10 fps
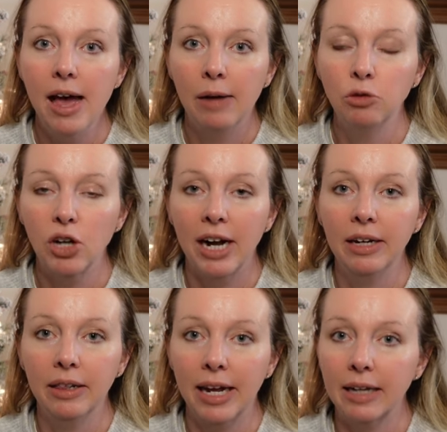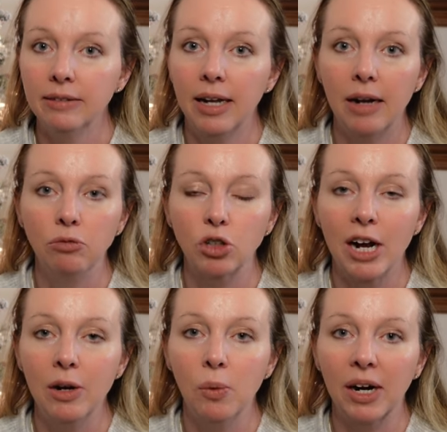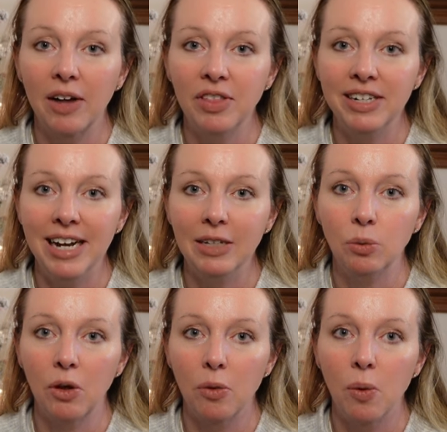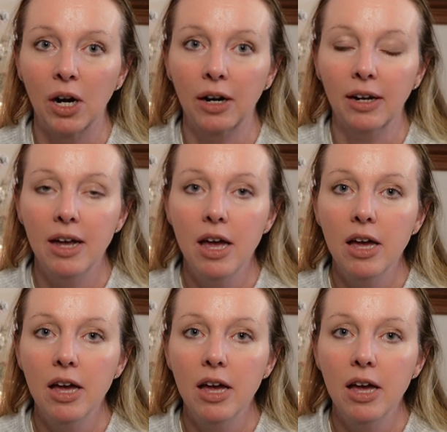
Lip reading: I'm trying to, like I said, I'm trying to work out the days worth work